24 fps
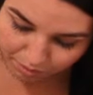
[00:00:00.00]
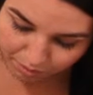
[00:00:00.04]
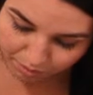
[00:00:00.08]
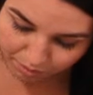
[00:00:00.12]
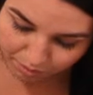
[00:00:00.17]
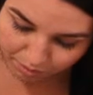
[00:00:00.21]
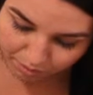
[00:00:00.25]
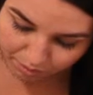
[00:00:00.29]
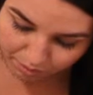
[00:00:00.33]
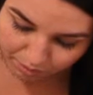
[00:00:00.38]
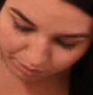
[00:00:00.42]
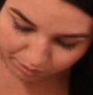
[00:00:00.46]

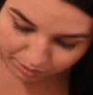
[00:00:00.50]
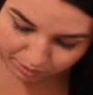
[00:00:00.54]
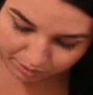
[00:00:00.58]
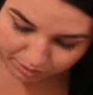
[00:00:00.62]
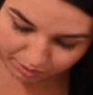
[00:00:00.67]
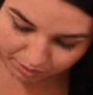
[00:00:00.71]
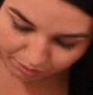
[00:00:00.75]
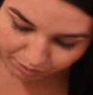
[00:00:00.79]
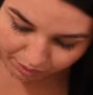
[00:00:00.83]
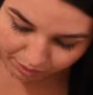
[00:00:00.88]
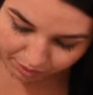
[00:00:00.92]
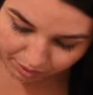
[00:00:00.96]
Let's see if I
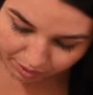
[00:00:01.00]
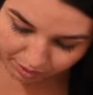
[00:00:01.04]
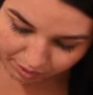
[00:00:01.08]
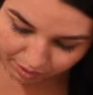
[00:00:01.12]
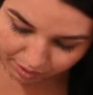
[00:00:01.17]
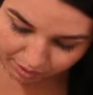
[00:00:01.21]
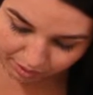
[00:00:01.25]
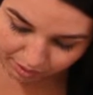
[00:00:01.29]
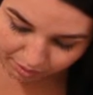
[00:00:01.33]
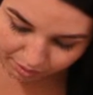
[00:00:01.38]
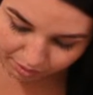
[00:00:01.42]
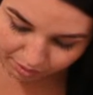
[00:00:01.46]
can get
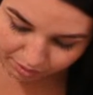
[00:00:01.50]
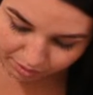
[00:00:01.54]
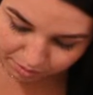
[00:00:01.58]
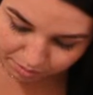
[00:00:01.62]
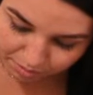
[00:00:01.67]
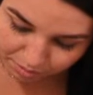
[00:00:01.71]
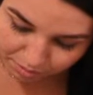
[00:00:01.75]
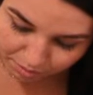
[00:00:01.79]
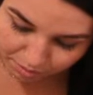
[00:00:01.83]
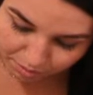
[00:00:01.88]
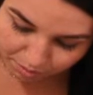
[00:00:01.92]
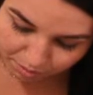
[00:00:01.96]
a small
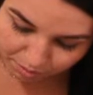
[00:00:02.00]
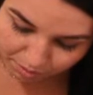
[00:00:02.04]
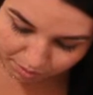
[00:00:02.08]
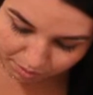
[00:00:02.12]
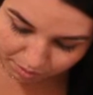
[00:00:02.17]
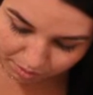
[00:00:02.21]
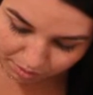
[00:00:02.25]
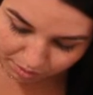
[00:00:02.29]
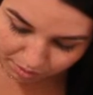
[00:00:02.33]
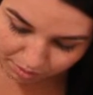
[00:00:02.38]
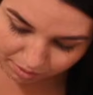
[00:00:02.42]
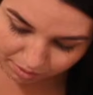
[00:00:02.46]
one.
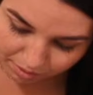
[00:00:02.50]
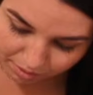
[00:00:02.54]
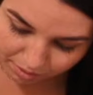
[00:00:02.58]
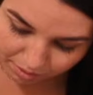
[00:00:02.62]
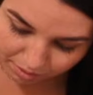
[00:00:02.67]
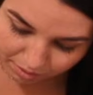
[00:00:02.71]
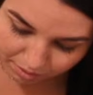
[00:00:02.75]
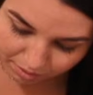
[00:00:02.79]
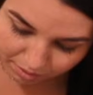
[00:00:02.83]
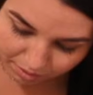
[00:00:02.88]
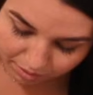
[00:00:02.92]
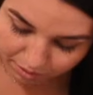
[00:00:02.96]

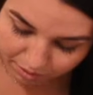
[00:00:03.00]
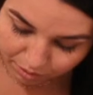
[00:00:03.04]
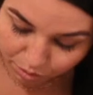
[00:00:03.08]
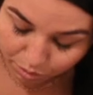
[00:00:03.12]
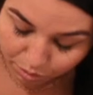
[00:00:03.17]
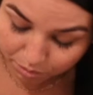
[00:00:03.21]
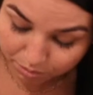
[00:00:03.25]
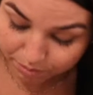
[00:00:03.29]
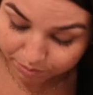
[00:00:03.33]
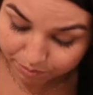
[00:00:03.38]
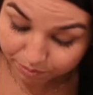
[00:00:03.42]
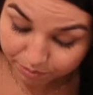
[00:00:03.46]
Ooh,
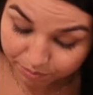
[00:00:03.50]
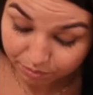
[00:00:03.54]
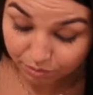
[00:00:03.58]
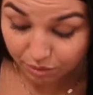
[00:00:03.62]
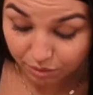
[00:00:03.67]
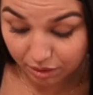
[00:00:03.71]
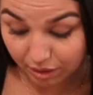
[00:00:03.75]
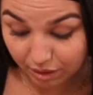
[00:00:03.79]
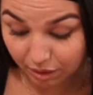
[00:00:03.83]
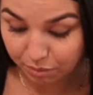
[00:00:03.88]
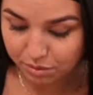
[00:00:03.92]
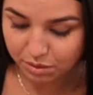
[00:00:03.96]

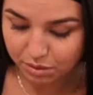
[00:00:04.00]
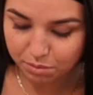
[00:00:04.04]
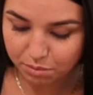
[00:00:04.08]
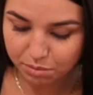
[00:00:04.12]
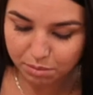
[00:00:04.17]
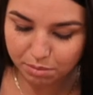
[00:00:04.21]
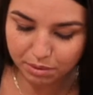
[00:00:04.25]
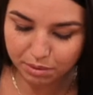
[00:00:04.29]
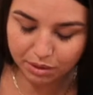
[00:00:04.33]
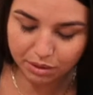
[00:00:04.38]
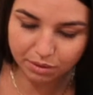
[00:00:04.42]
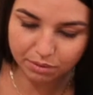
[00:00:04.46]
that was a little bit
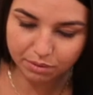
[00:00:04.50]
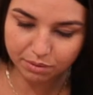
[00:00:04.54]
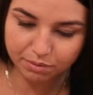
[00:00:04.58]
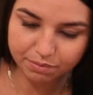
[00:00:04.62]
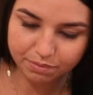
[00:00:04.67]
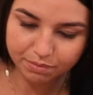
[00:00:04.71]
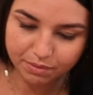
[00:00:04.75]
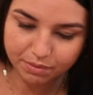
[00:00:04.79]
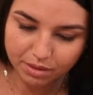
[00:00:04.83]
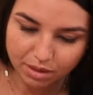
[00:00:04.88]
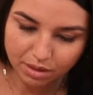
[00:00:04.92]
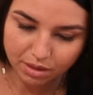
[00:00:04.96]
bigger.
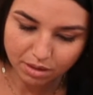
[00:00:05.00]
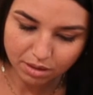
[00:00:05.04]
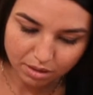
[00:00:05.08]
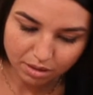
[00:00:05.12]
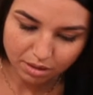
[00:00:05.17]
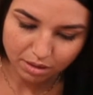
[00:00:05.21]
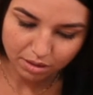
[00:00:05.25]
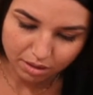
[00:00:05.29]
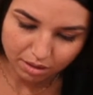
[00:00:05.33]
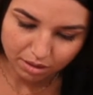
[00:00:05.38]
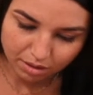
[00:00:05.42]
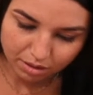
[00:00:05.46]

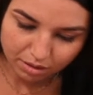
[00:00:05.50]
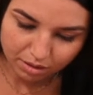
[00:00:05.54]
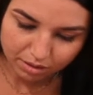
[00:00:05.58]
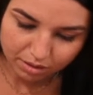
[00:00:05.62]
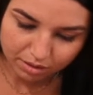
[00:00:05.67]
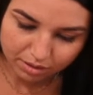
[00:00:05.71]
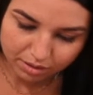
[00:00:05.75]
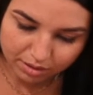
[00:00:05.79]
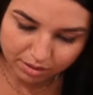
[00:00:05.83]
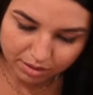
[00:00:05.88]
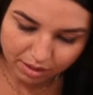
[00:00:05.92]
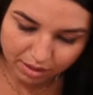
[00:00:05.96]

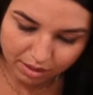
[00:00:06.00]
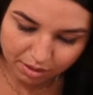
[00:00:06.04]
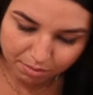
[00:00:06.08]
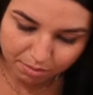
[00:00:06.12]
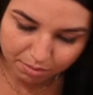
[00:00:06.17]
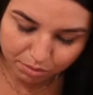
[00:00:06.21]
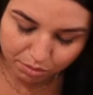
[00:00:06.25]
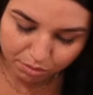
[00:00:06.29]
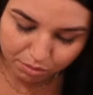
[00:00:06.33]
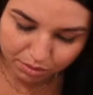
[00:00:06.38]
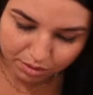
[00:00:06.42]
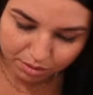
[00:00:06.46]
Same
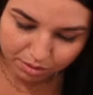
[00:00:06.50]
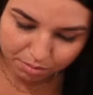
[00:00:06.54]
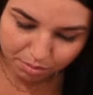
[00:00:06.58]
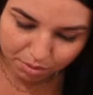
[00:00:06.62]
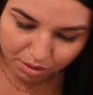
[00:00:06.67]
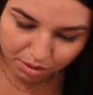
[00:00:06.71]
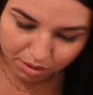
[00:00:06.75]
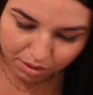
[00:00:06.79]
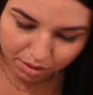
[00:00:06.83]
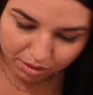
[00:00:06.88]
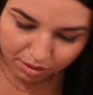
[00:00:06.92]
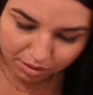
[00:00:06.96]
3
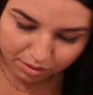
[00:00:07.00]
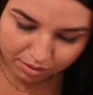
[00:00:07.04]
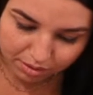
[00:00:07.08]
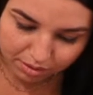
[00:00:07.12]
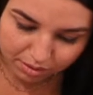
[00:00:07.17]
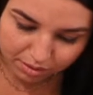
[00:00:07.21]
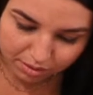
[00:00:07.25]
spots.